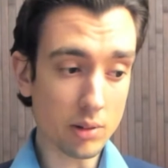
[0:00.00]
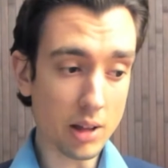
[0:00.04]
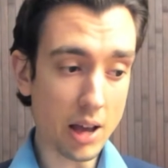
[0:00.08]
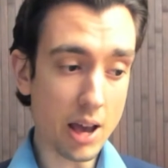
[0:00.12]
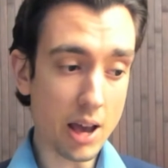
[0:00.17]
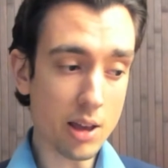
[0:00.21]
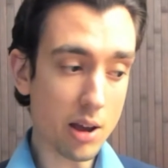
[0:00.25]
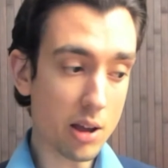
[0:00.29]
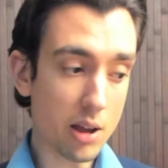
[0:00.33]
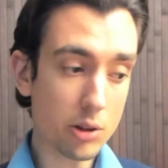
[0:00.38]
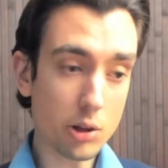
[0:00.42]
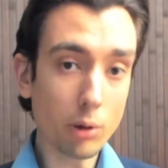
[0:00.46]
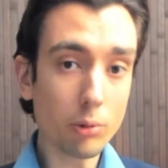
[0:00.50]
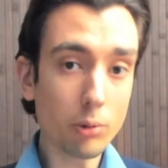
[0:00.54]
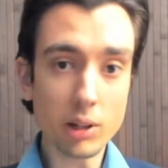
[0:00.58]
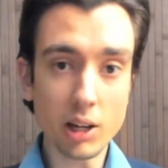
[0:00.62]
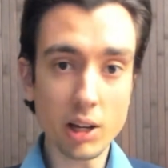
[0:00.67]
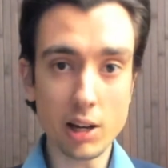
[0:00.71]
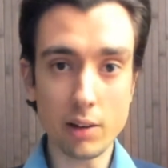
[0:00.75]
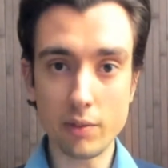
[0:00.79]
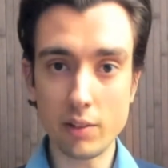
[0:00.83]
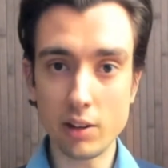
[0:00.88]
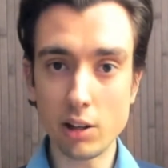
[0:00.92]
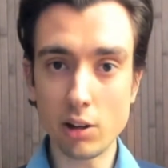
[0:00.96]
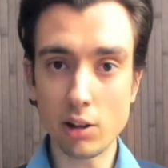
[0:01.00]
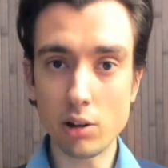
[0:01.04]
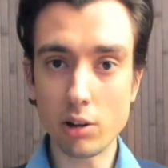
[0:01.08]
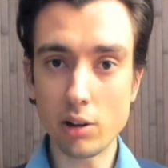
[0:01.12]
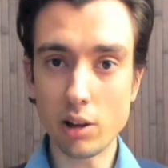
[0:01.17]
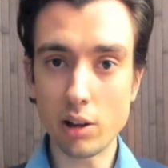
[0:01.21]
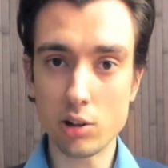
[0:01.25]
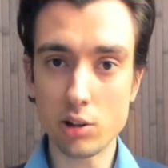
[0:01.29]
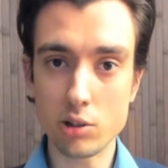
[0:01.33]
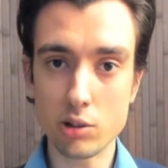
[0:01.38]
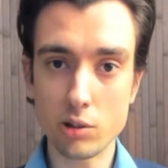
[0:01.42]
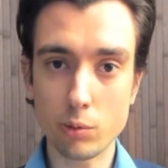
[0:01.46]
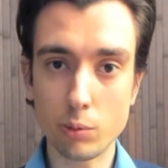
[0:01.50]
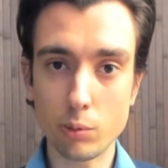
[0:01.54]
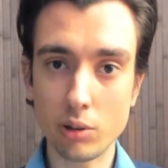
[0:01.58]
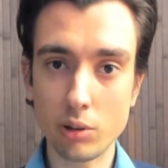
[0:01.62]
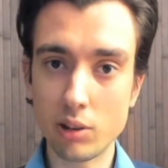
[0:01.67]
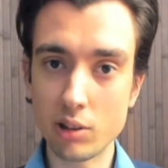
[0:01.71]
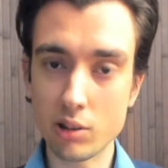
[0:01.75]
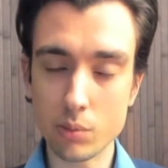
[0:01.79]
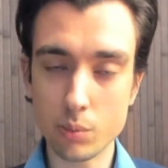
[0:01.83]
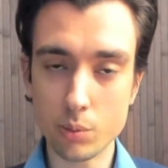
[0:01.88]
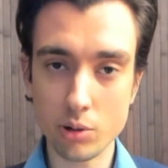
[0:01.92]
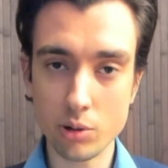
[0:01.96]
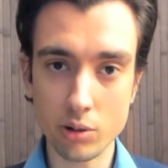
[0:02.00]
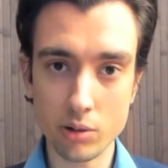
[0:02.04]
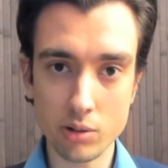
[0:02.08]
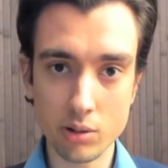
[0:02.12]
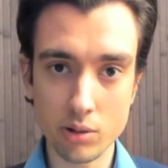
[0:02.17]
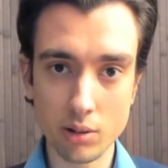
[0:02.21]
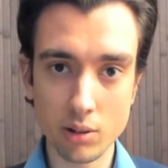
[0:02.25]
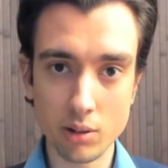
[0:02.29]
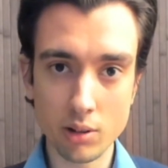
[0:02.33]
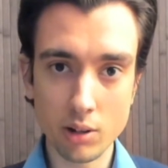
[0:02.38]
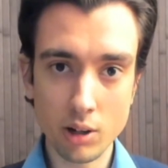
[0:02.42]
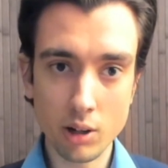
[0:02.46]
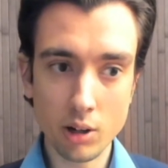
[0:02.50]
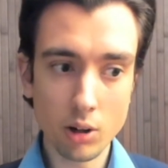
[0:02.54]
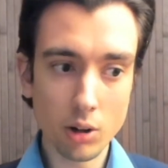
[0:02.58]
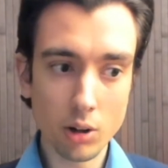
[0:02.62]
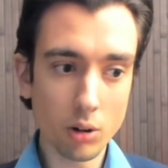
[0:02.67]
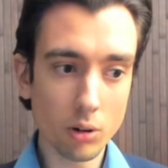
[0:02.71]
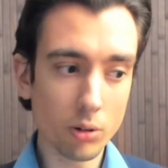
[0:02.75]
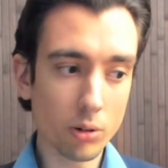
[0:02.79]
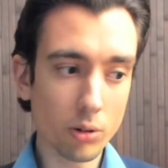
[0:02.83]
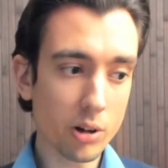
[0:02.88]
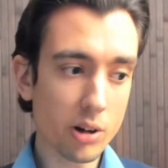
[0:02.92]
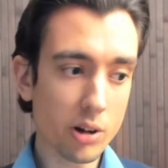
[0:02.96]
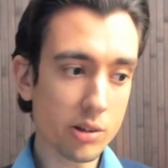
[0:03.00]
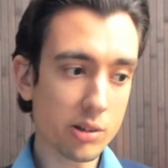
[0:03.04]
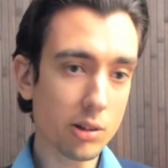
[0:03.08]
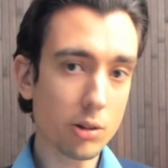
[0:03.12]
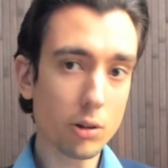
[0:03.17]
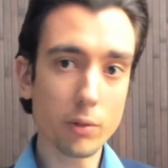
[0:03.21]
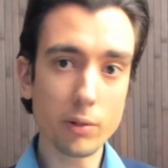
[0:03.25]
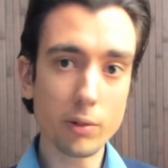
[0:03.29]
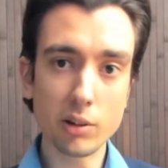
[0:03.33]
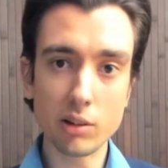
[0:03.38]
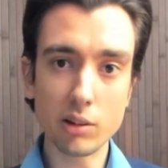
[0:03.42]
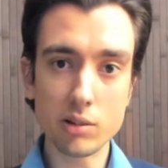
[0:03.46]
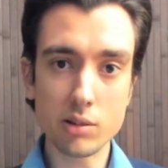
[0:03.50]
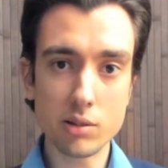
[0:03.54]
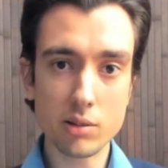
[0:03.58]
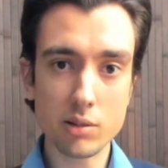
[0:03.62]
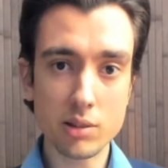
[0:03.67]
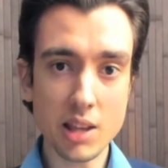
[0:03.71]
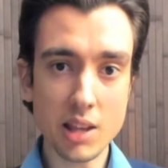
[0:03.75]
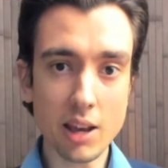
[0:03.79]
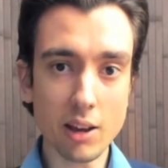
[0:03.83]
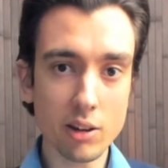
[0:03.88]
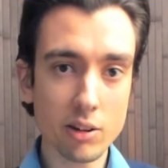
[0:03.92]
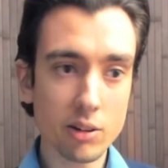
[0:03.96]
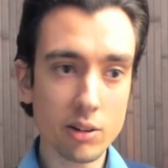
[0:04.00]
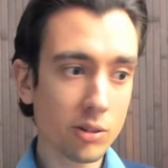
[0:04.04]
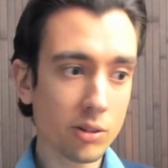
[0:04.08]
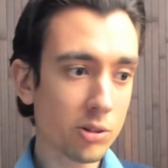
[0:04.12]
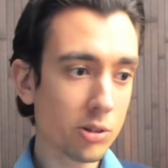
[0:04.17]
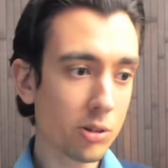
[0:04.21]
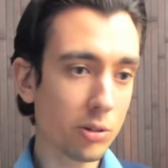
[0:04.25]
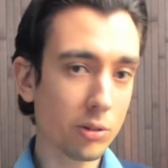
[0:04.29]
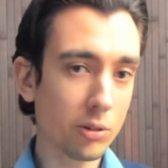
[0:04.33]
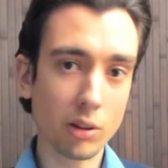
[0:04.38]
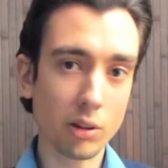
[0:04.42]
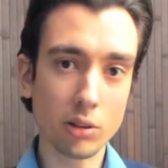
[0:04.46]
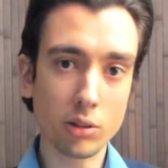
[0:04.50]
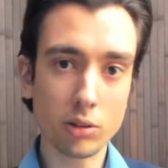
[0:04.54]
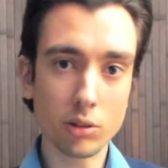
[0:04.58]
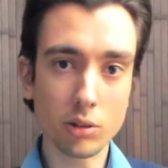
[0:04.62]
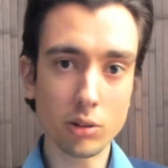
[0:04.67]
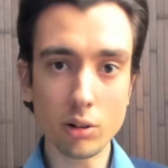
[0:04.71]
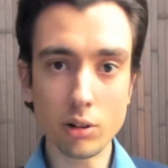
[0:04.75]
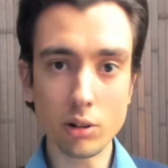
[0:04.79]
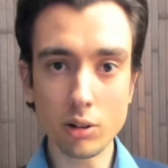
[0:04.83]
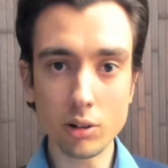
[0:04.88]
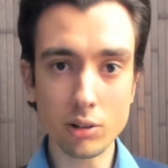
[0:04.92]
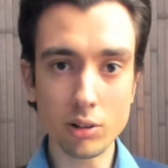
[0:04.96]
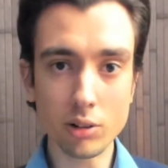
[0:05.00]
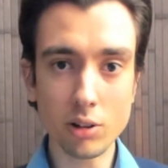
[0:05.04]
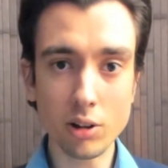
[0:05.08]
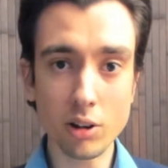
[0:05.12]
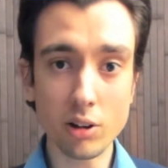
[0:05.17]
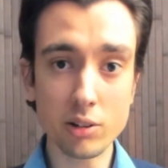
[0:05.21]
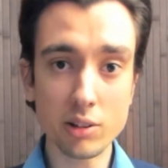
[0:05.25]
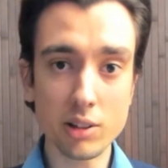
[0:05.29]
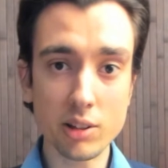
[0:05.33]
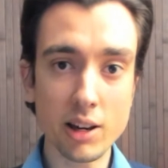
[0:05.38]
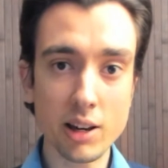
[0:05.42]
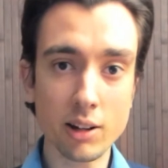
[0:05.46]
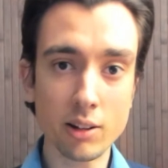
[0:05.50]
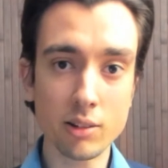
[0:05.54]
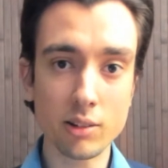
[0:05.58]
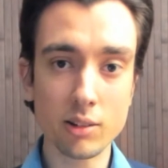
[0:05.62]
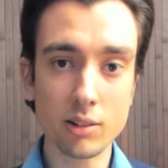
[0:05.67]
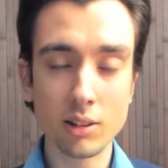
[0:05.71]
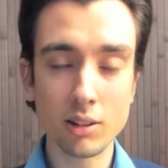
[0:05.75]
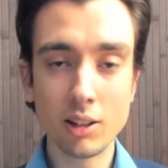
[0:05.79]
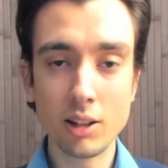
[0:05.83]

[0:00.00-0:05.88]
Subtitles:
don't have any connections with this person? Or is it over the second or the third contact?